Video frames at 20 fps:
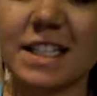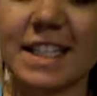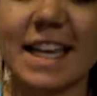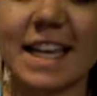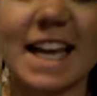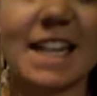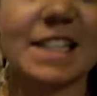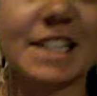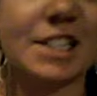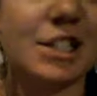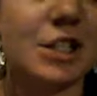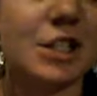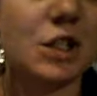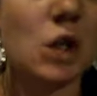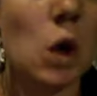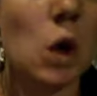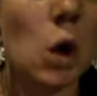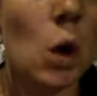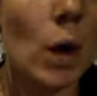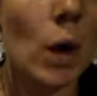Yeah,
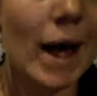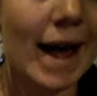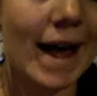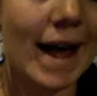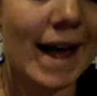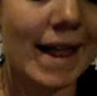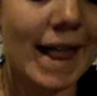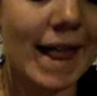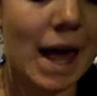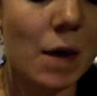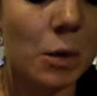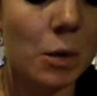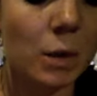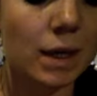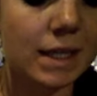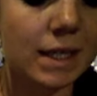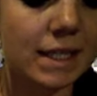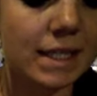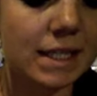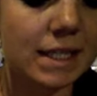so that
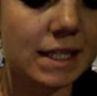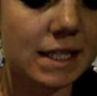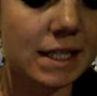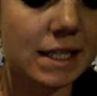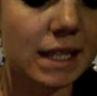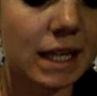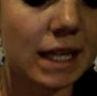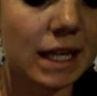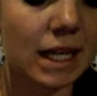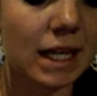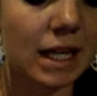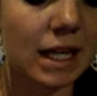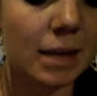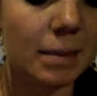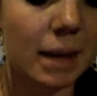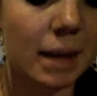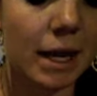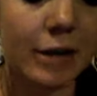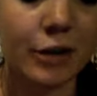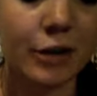was the
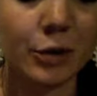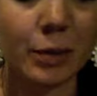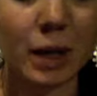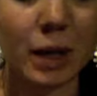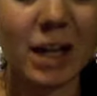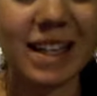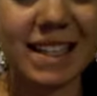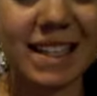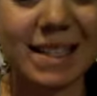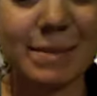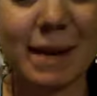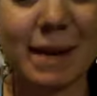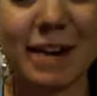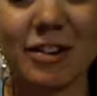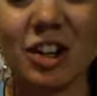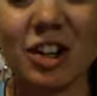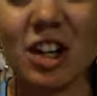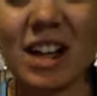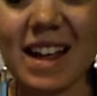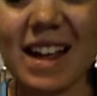parabolic
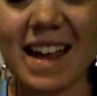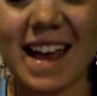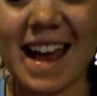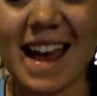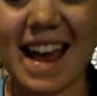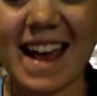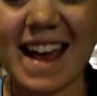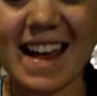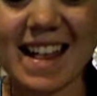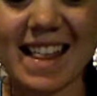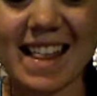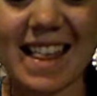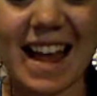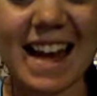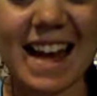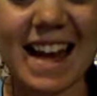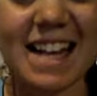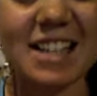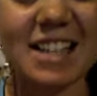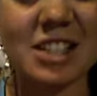spiral. And
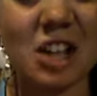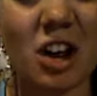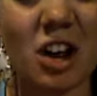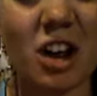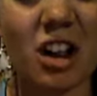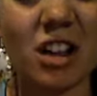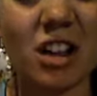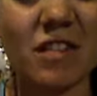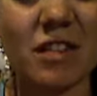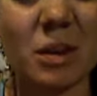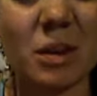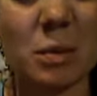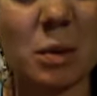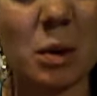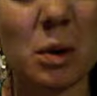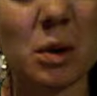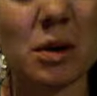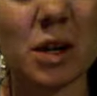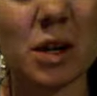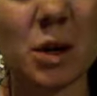that is all of the
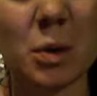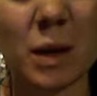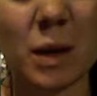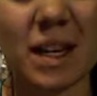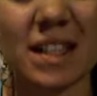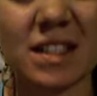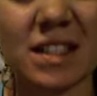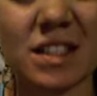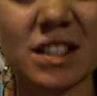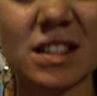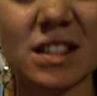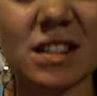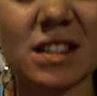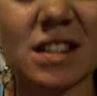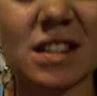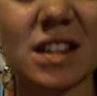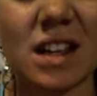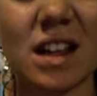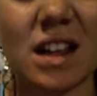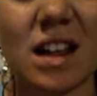polar
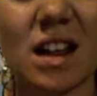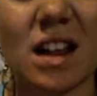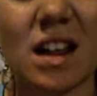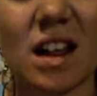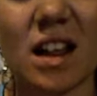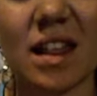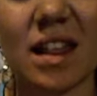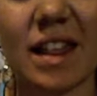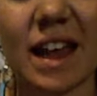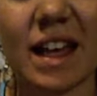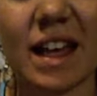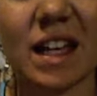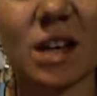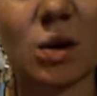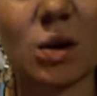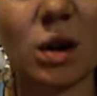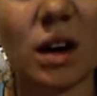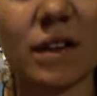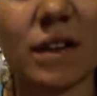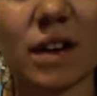equations that you
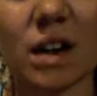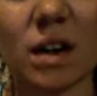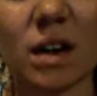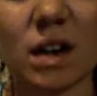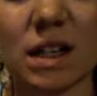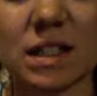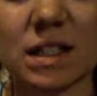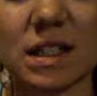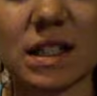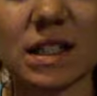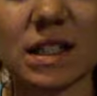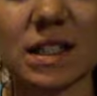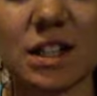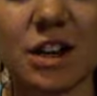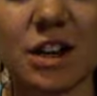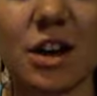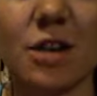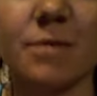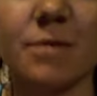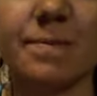are ever going to need to
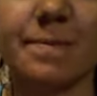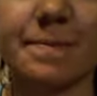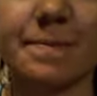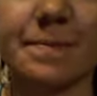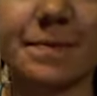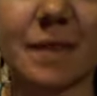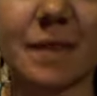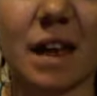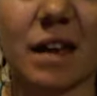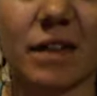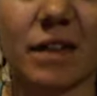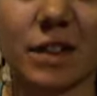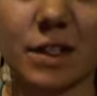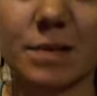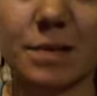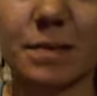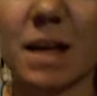know, ever.